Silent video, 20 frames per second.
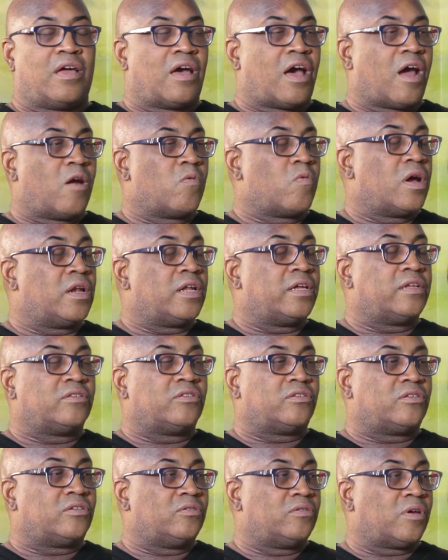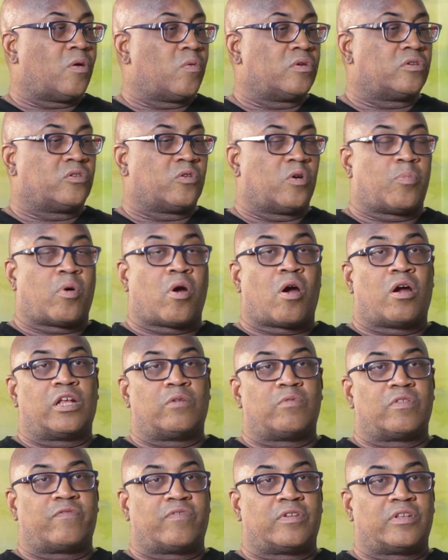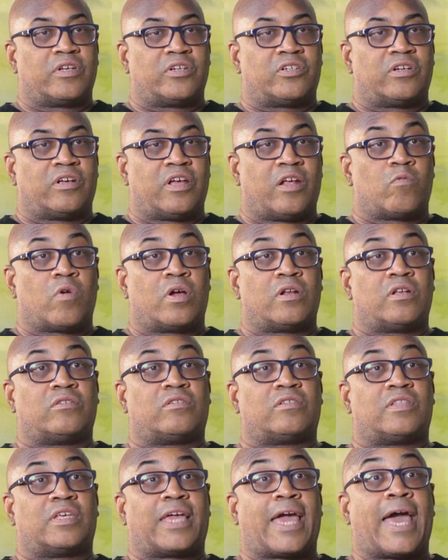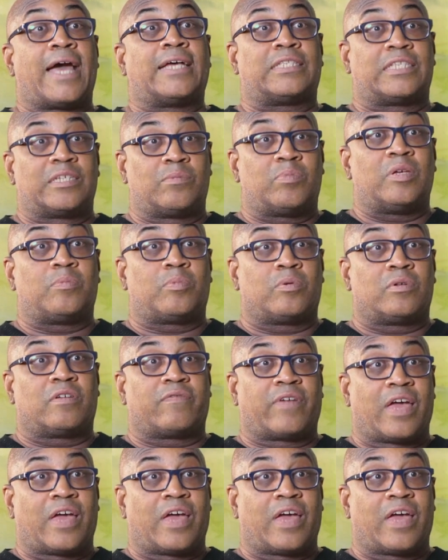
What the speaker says: I went to a party with Phylicia and run into the casting people of